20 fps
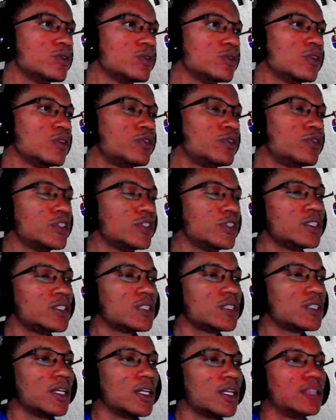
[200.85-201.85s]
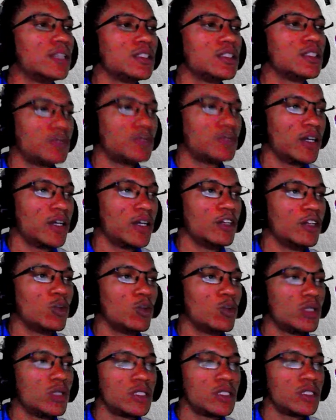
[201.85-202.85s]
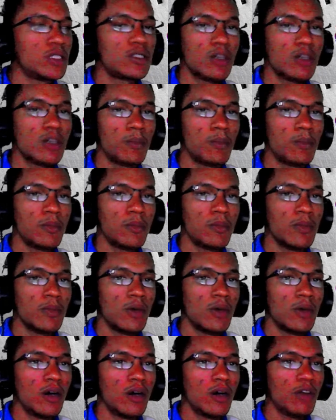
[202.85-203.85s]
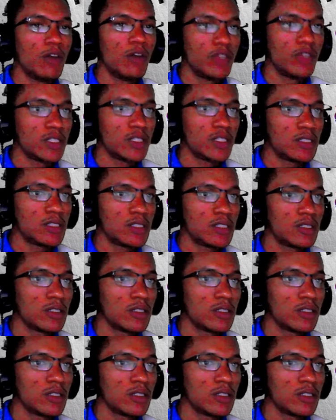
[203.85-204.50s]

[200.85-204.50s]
First, let us find out what the sum of this